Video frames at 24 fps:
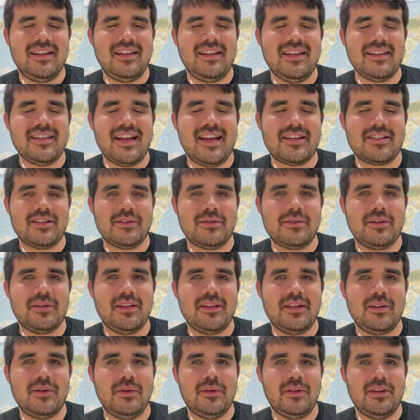is actually
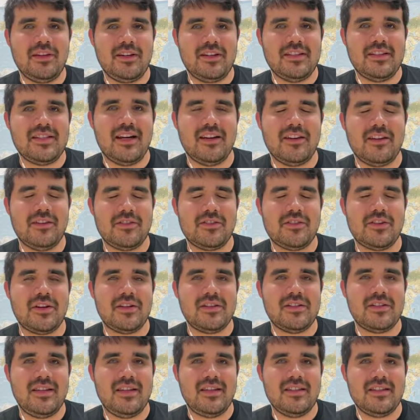really cool. You could tuck your
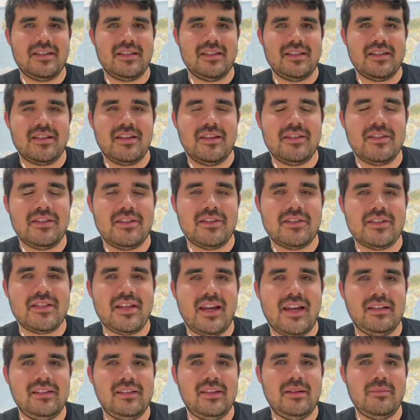jersey into your
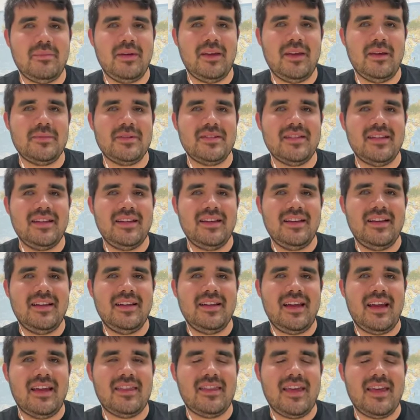cycling bibs,
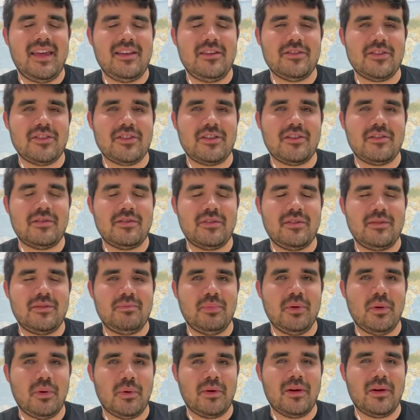and then you just
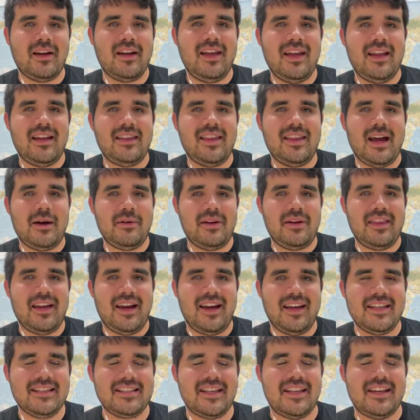pour it in. That way the
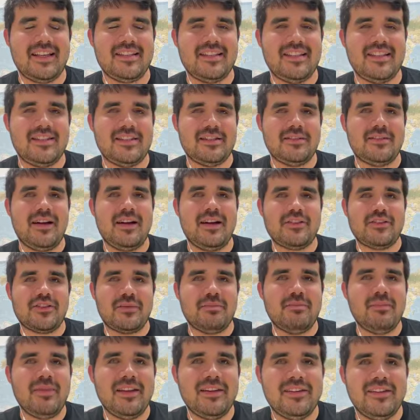ice kind of sits around your
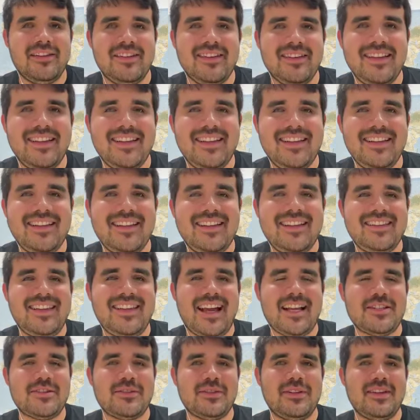middle.
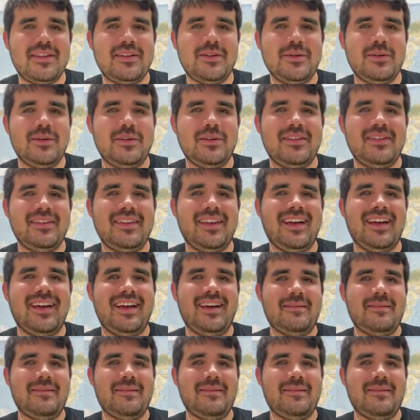That's really cool.